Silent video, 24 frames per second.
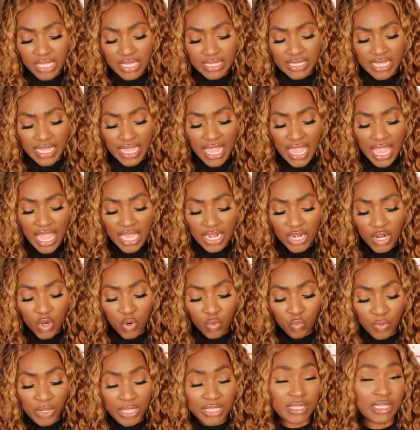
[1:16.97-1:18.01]
They had
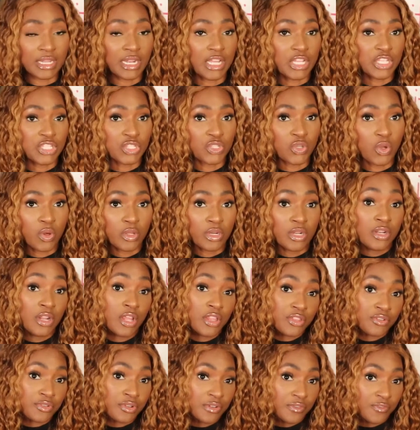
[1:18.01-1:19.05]
a wig that I saw on
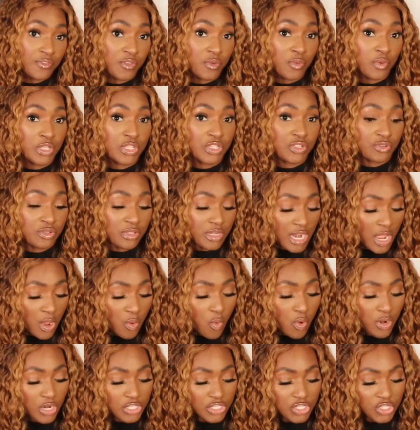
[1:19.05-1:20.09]
another influencer that I
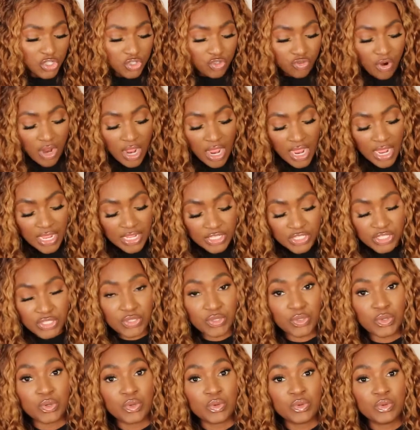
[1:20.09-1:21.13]
wanted to try,
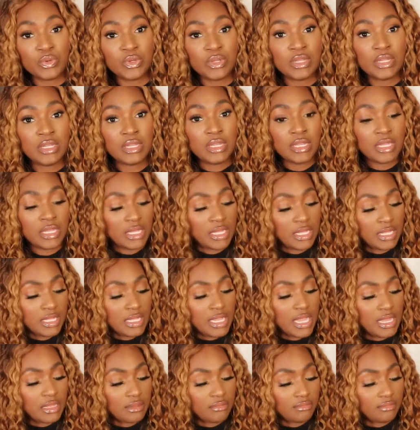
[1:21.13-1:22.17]
so
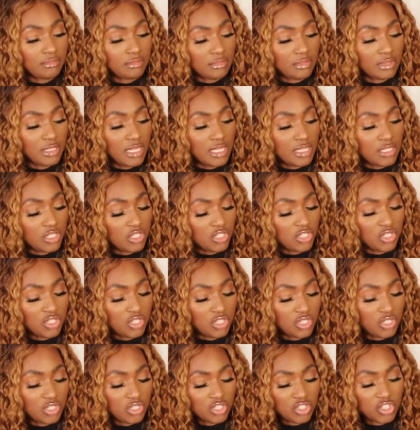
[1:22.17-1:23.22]
yeah,
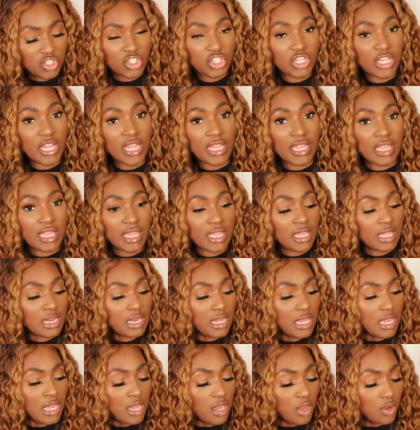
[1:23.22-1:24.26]
let's check it
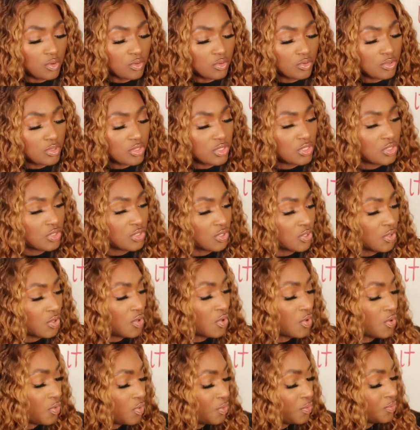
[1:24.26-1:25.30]
out.
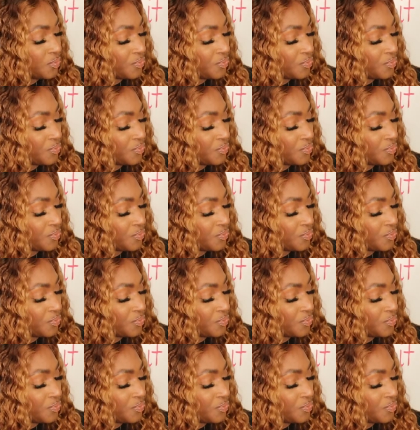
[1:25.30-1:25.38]
So